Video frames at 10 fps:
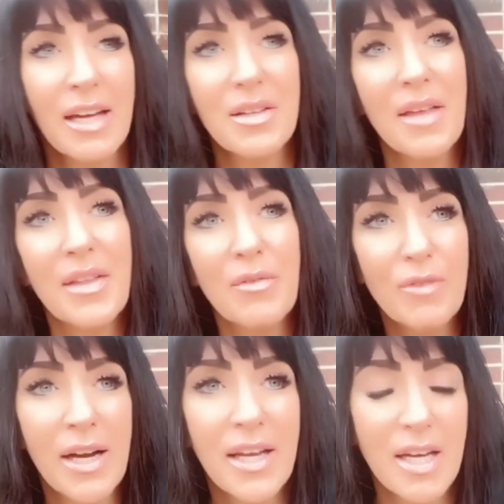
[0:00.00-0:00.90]
I'll, and then
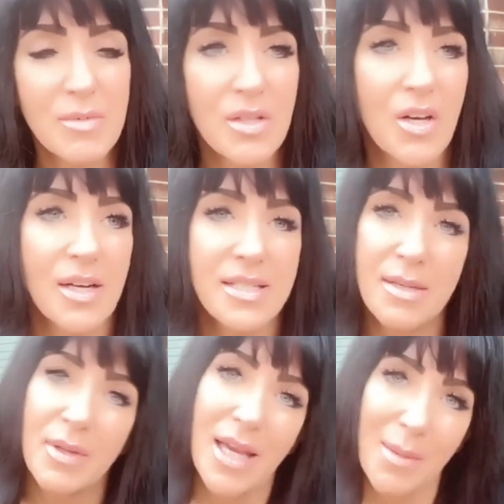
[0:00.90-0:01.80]
Friday comes along and
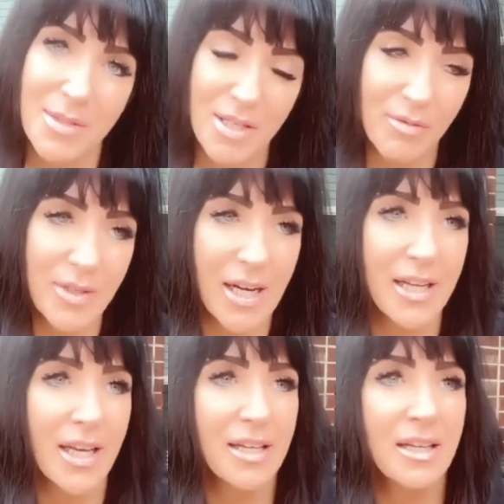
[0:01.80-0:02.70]
something happens on Friday.